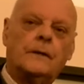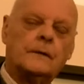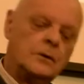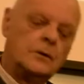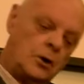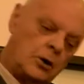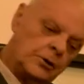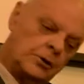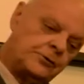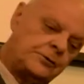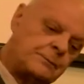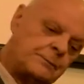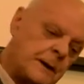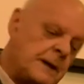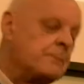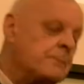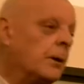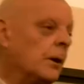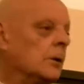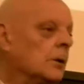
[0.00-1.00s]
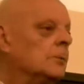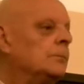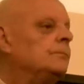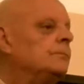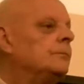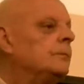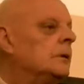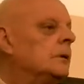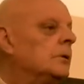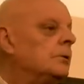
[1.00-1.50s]
God's
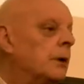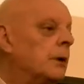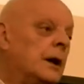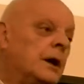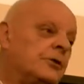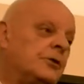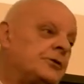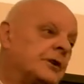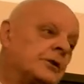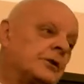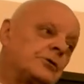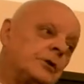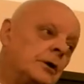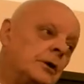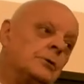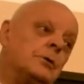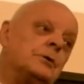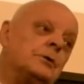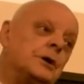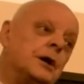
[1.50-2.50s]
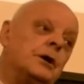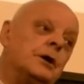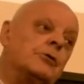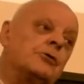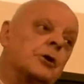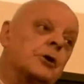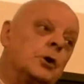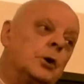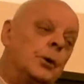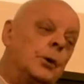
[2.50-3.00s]
people 2,600
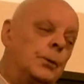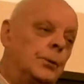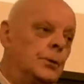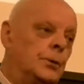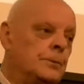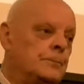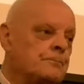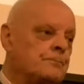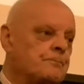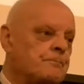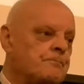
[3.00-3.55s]
years ago.